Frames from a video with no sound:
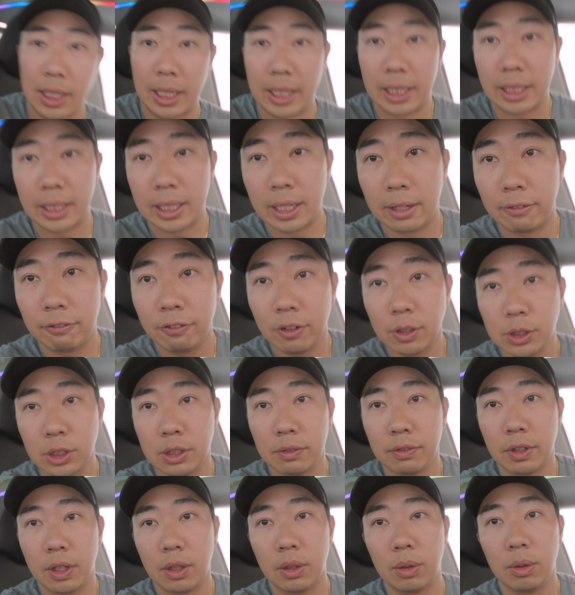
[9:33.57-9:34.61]
lighting kit. First
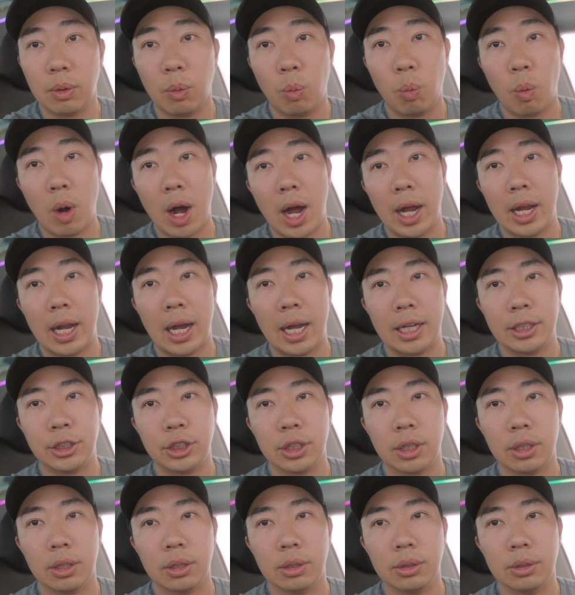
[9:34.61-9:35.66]
of all, why I
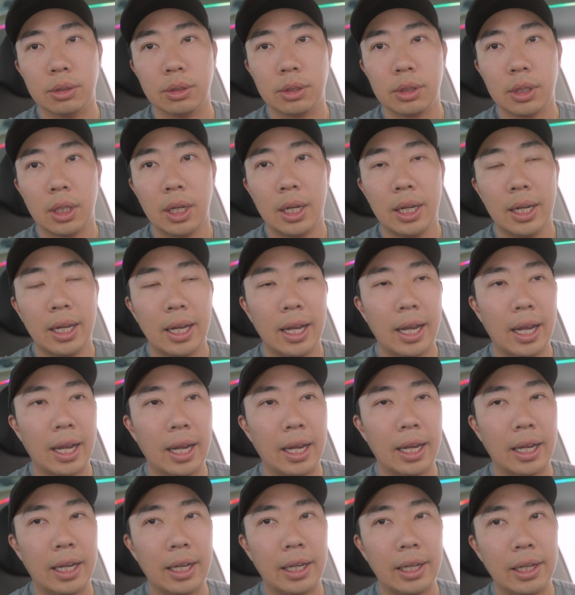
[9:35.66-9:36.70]
chose
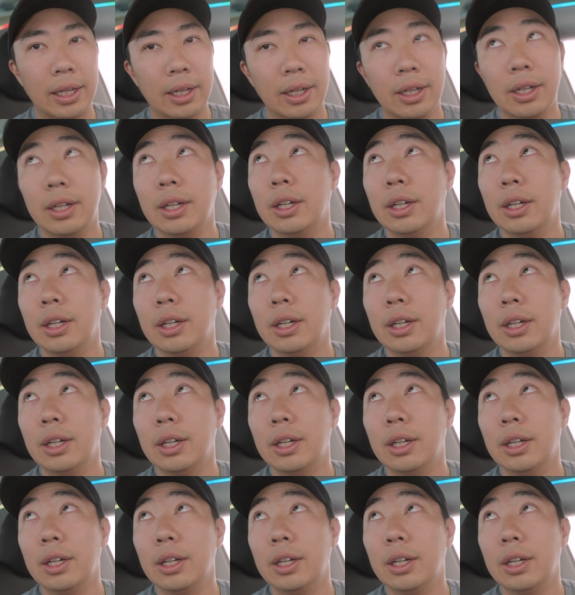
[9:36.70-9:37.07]
a